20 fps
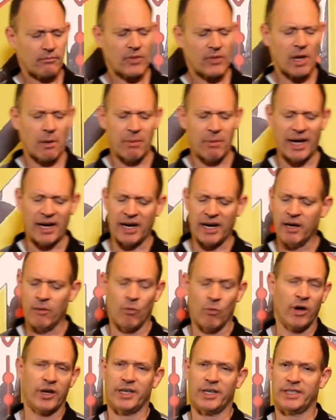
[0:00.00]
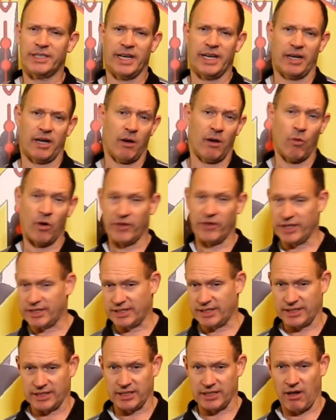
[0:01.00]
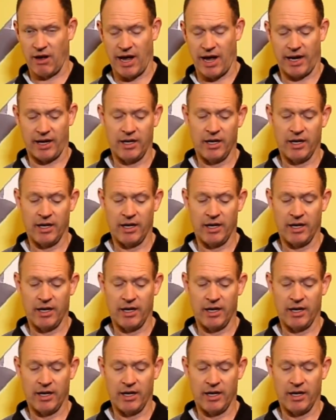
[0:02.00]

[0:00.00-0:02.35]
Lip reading: But I didn't want it to skid, I want this to slide.